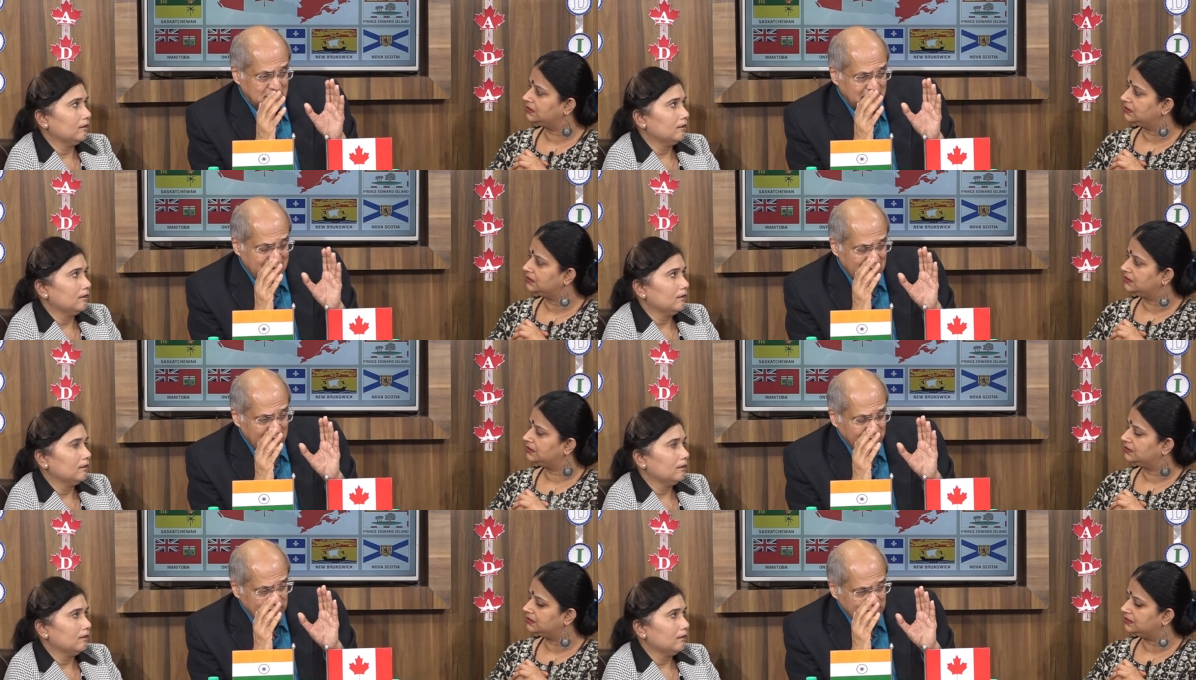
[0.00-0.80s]
Speaker 1: that
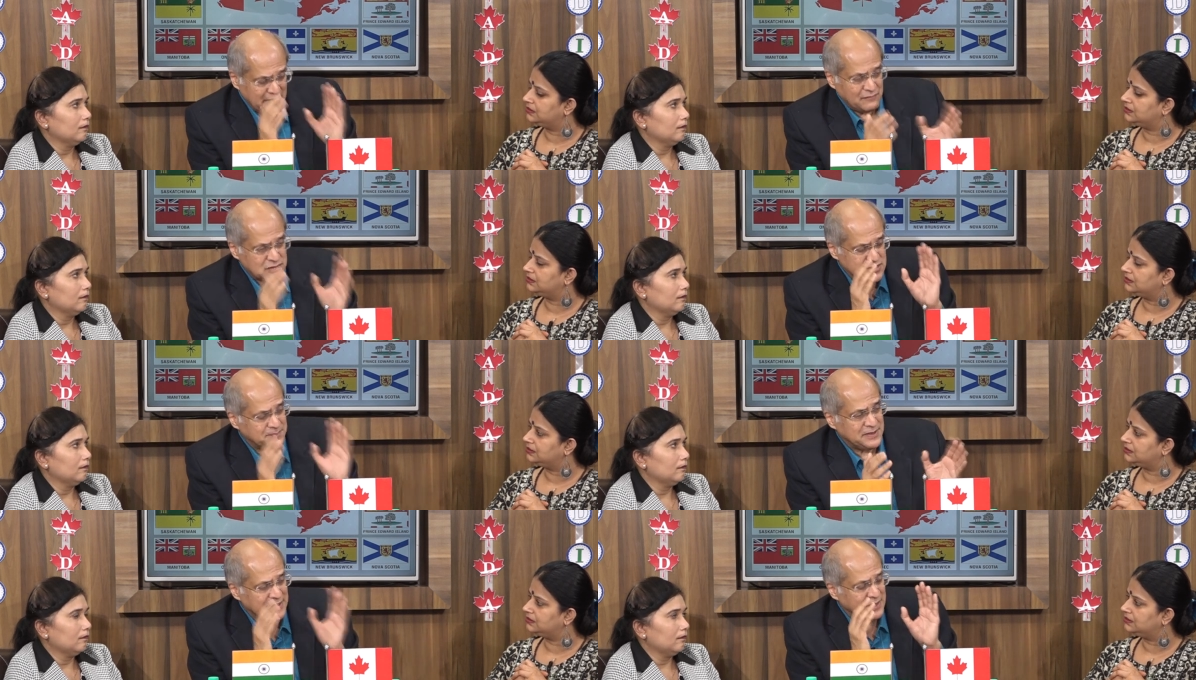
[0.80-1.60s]
I will never
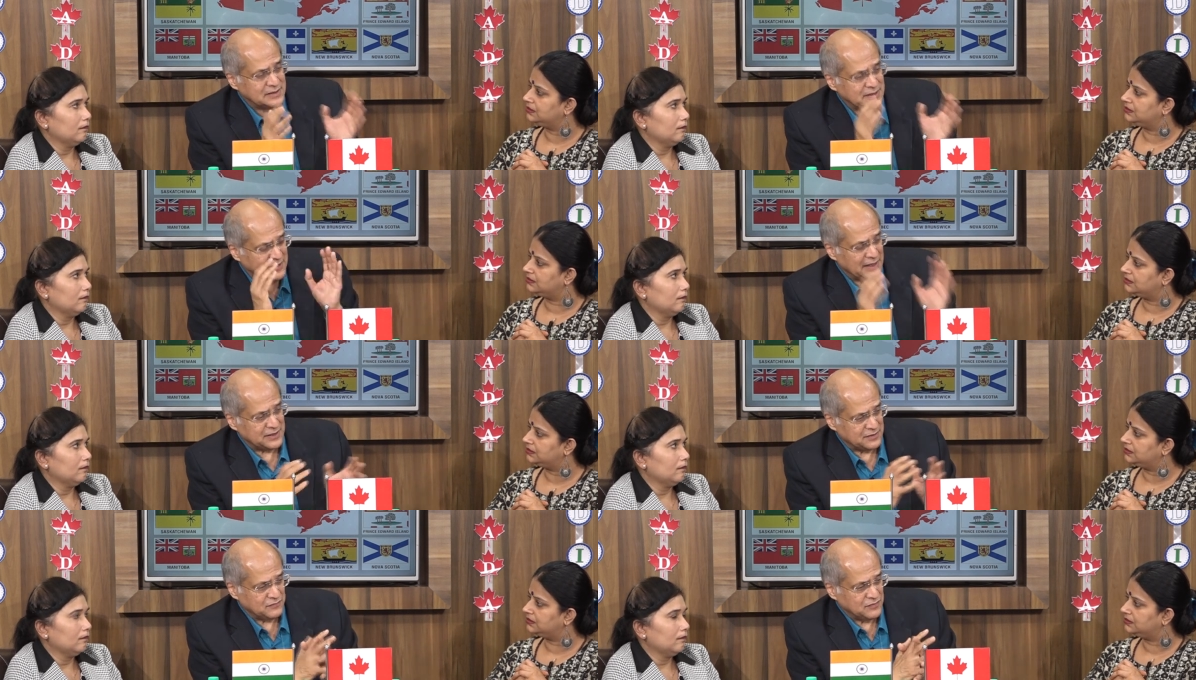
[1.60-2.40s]
speak anything
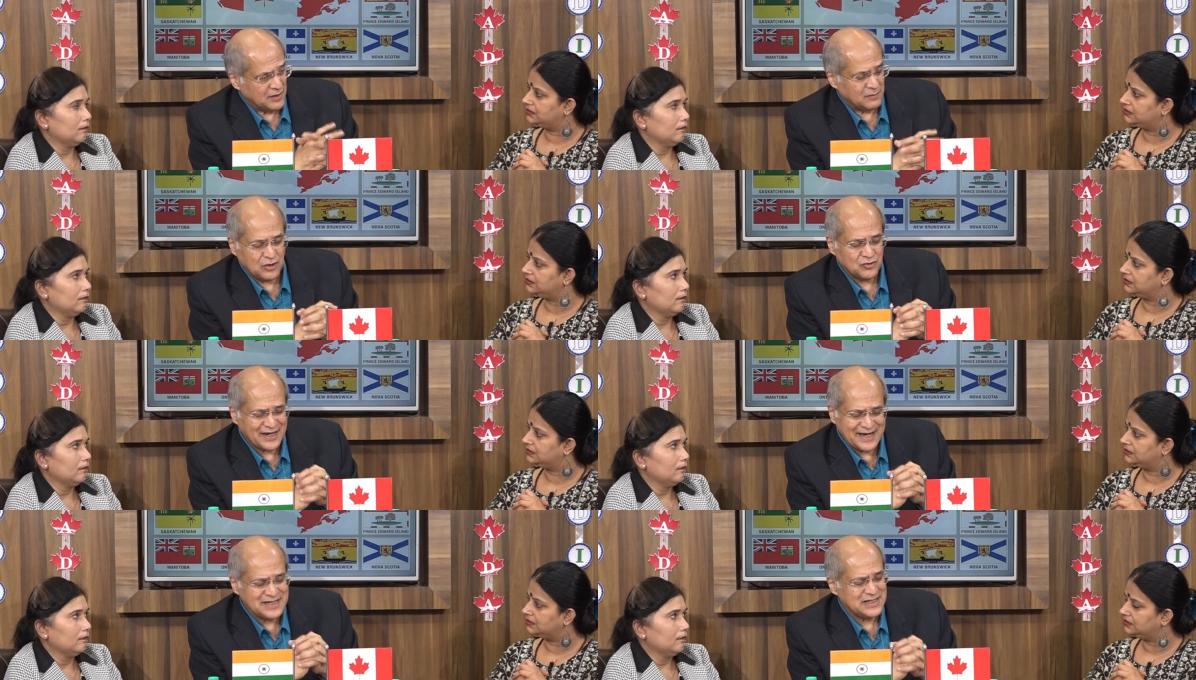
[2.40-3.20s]
negative about
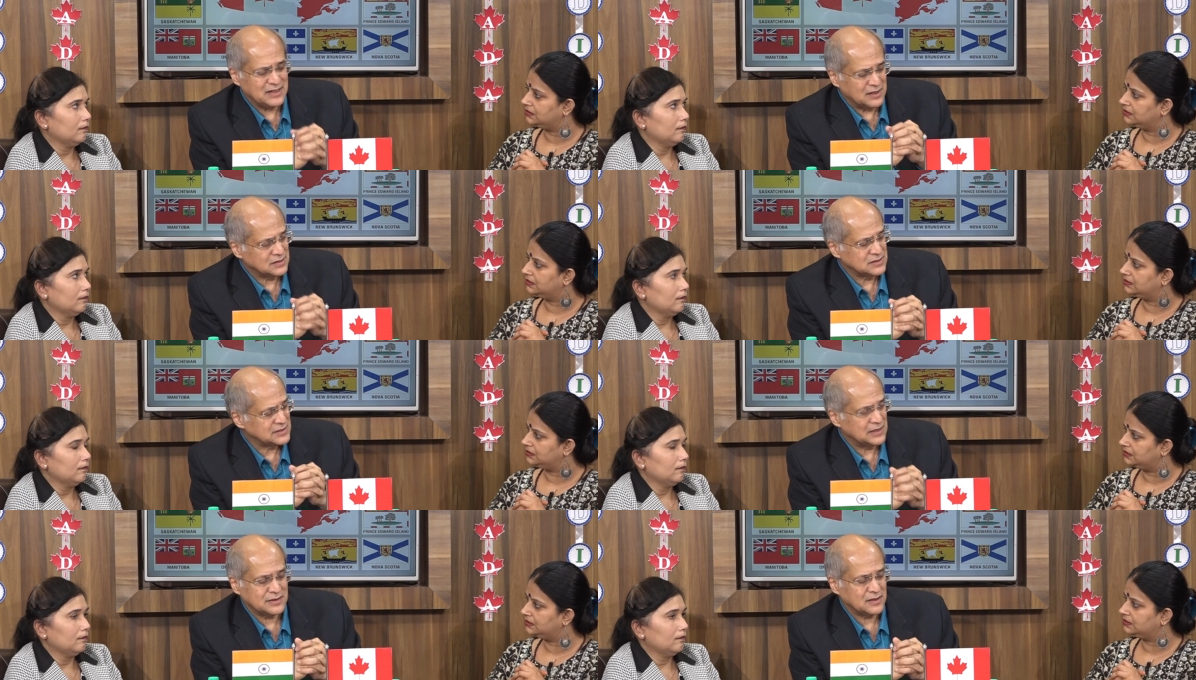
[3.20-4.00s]
any other
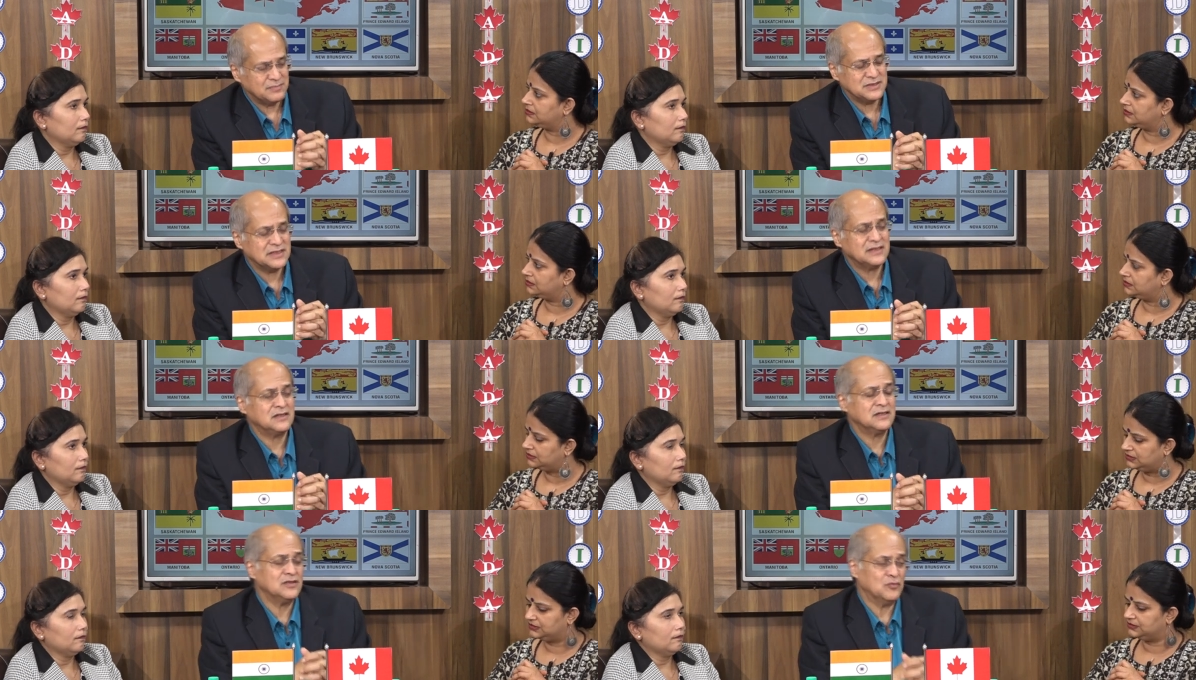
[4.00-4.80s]
cell therapy
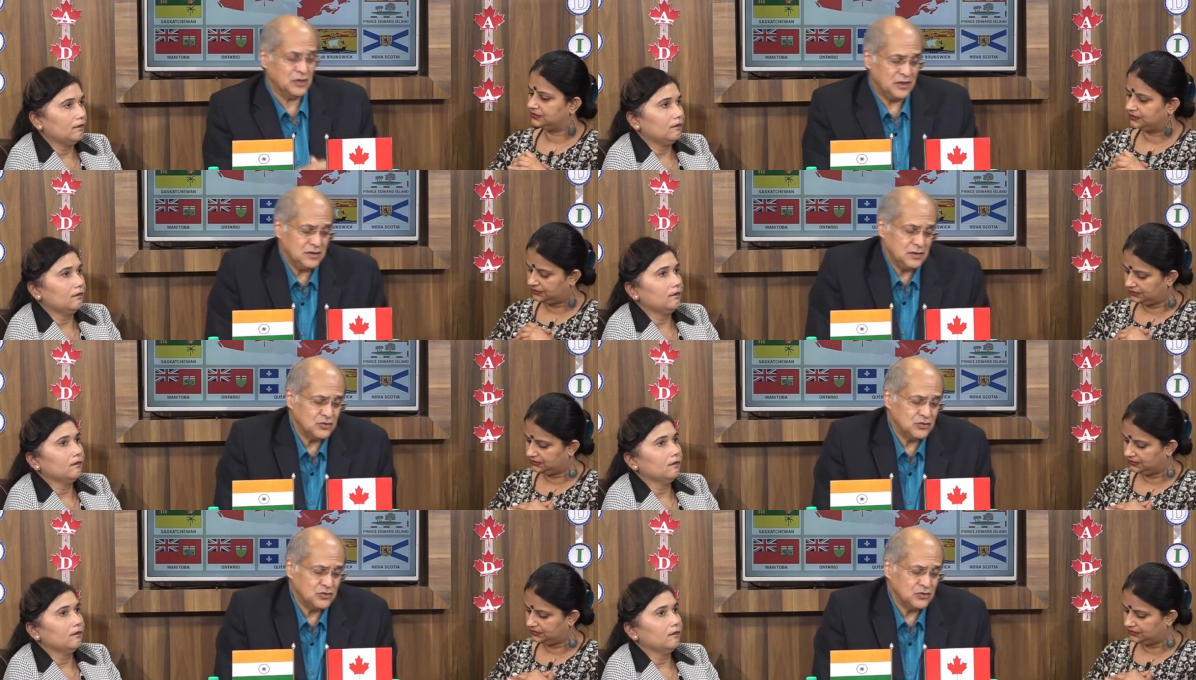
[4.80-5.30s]
center in the world,